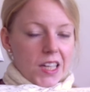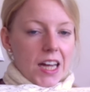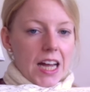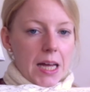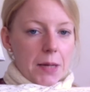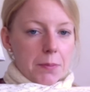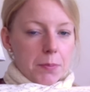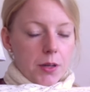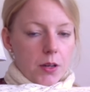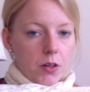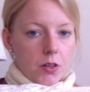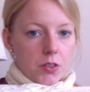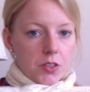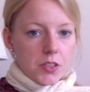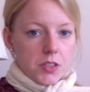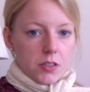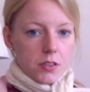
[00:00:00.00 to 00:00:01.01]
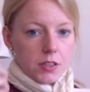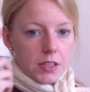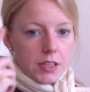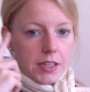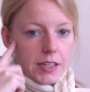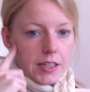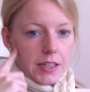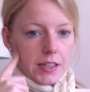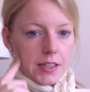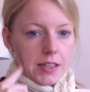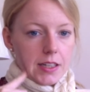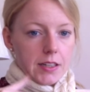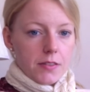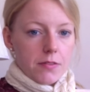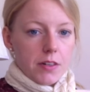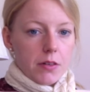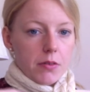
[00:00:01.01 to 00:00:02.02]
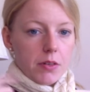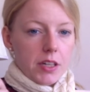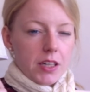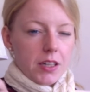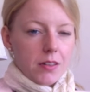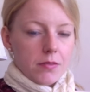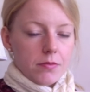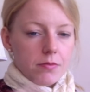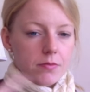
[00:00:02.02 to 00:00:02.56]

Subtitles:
I'm blonde and not very